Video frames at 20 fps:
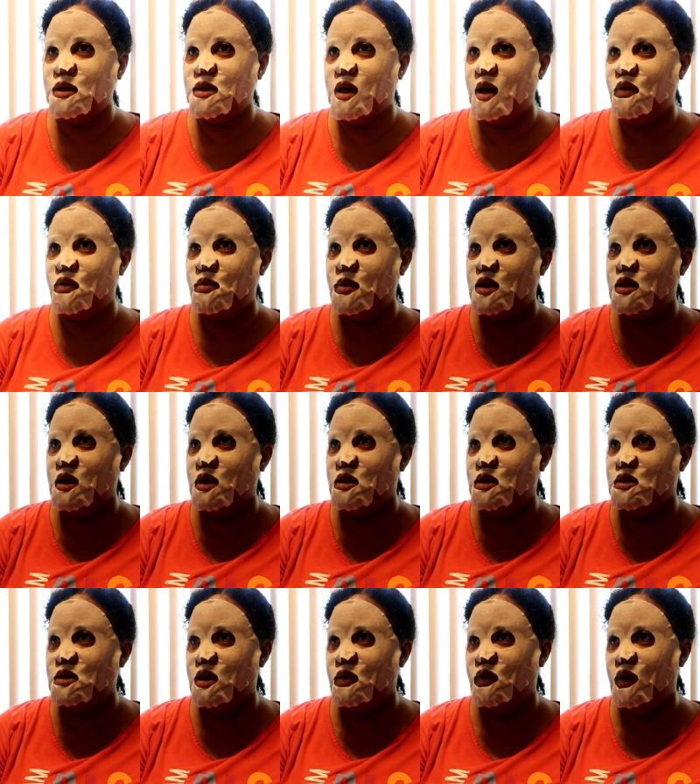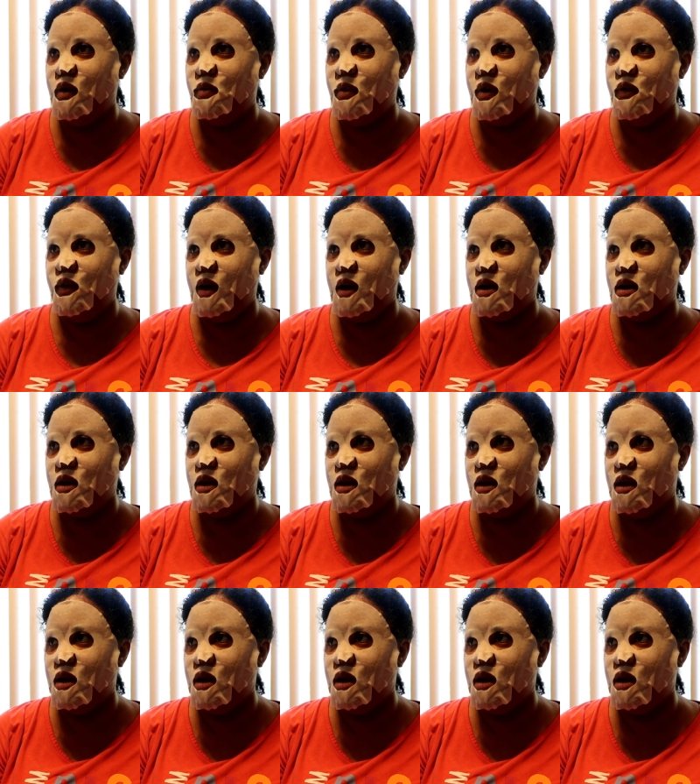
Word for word: time for me to take this stuff off my face?